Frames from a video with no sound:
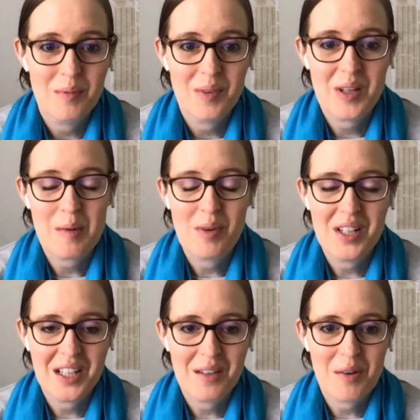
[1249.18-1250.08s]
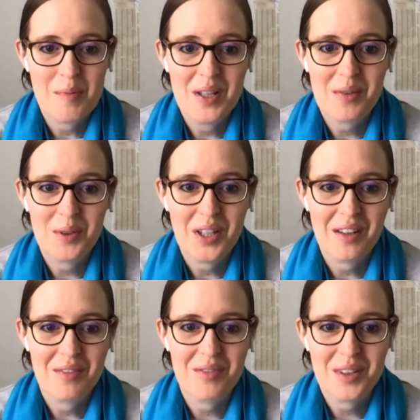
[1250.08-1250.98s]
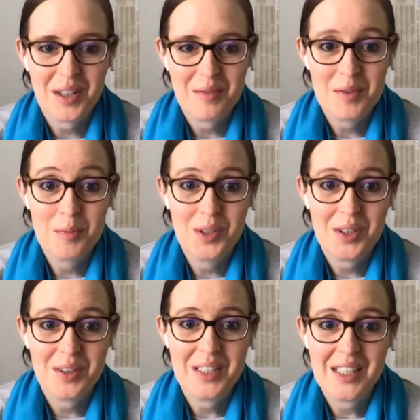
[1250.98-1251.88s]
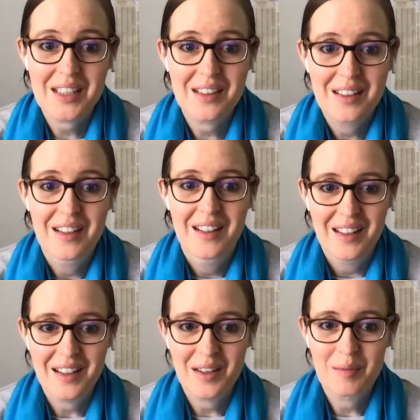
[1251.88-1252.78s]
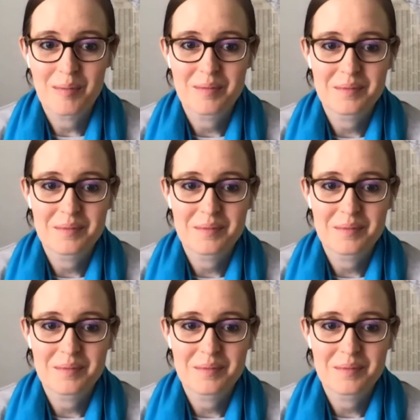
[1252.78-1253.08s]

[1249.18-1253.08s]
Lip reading: we keep running it every month. We'll have some really good data um,